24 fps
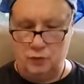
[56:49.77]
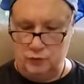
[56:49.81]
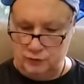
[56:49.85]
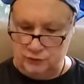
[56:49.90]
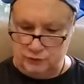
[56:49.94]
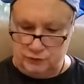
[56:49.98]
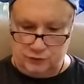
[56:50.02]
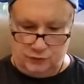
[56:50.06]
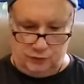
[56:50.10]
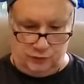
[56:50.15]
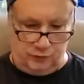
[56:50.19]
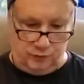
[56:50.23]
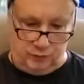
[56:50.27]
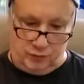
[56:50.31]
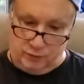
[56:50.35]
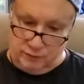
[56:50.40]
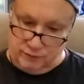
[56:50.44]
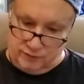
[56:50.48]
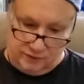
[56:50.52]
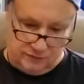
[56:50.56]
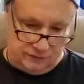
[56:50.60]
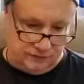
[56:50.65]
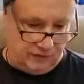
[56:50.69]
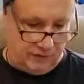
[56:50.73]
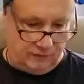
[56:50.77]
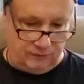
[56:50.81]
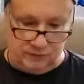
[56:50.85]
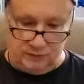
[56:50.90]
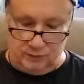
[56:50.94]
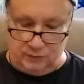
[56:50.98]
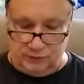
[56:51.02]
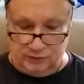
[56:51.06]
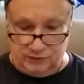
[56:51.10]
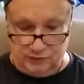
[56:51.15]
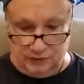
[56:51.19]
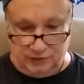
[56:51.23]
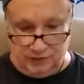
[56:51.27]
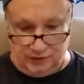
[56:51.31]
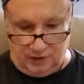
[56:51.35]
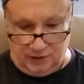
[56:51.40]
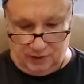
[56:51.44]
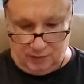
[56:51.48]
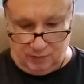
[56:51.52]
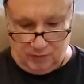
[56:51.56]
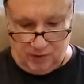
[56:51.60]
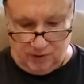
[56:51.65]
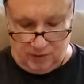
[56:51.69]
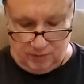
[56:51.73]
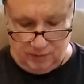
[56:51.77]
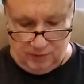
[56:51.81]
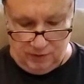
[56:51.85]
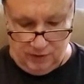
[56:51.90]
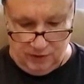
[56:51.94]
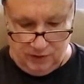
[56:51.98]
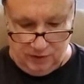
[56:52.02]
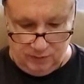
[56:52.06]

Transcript: and the soul's purpose, that's definitely what's going to come up.